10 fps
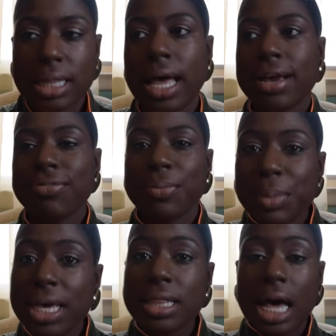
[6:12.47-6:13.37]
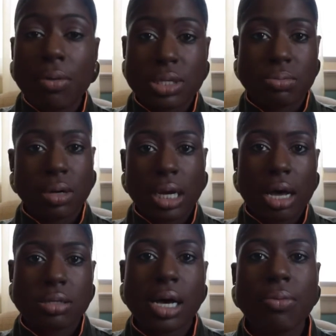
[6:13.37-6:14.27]
Like for me, that was braid
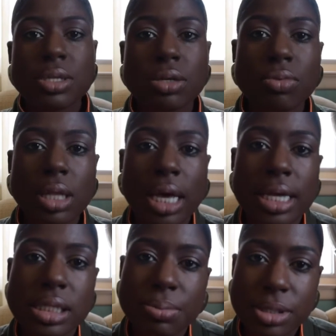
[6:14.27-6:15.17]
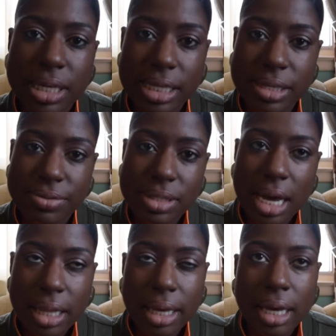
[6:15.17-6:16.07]
outs. I wasn't really into protective
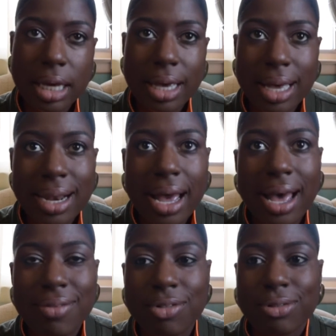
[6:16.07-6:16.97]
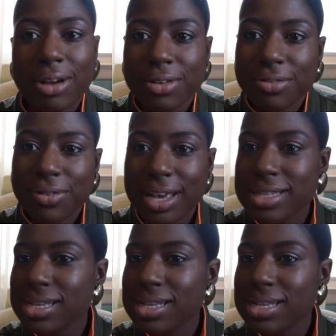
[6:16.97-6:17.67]
styling. Again, I have a rounder face.